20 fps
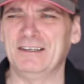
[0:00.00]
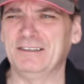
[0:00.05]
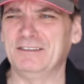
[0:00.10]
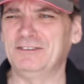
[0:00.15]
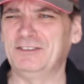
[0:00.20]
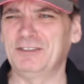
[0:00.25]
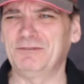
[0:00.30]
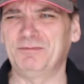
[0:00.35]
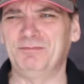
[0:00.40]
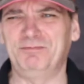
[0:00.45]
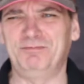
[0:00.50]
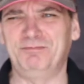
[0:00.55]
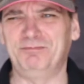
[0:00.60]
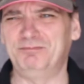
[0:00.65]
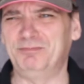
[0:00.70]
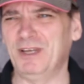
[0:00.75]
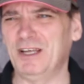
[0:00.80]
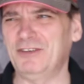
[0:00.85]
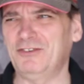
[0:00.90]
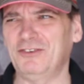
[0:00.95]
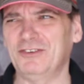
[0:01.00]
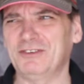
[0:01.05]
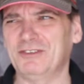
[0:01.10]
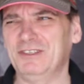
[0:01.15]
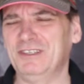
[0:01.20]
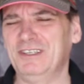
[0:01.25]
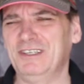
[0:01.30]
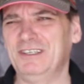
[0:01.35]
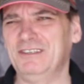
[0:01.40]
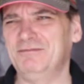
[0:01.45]
just
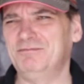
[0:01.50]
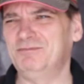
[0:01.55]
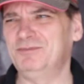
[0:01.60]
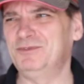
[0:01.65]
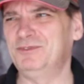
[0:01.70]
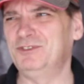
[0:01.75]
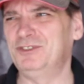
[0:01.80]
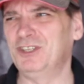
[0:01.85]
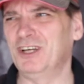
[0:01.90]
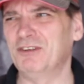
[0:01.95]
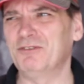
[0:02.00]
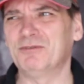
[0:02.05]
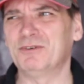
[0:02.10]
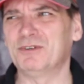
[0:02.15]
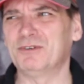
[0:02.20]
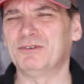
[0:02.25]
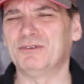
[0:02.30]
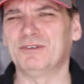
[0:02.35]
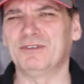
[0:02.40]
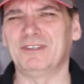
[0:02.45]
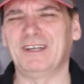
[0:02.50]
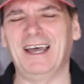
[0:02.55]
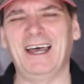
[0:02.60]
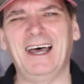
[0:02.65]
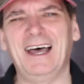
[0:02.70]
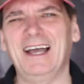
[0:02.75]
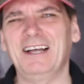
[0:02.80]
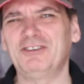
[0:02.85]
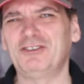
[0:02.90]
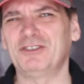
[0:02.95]
basically general
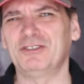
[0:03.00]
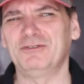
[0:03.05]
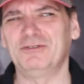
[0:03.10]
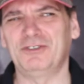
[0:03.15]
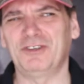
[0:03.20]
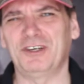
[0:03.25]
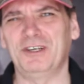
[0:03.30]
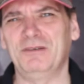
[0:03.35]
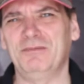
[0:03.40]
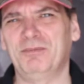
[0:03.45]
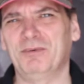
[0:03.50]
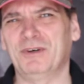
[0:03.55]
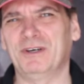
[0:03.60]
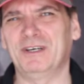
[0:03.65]
action type